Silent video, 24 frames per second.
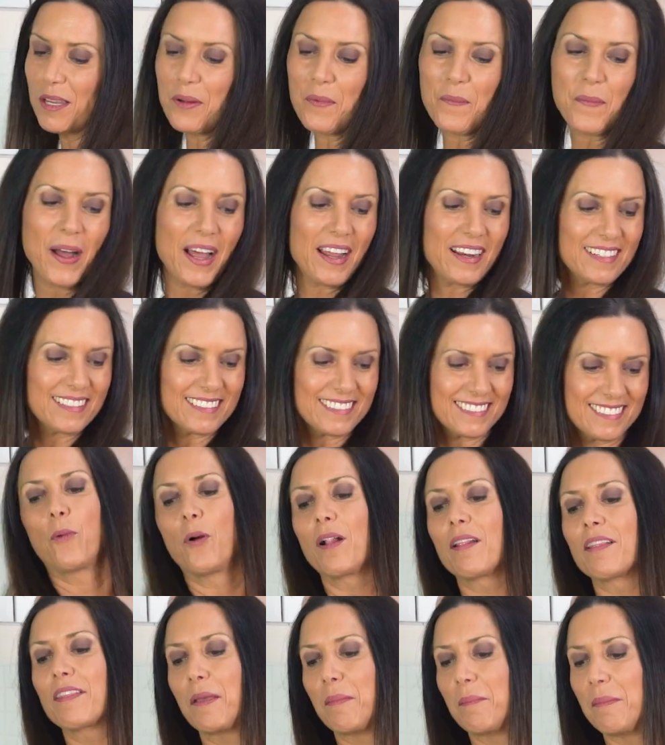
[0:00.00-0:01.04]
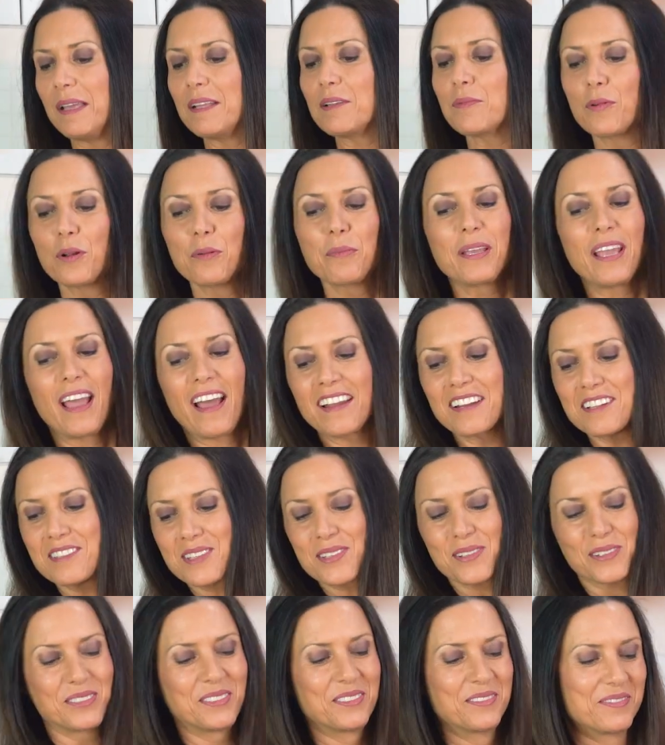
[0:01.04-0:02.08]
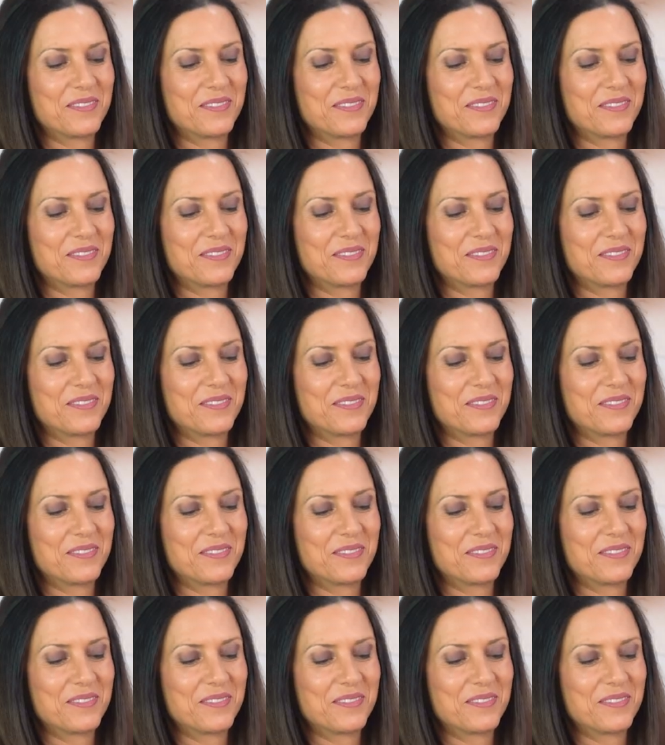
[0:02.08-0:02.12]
in one. Well, the meat will be added soon.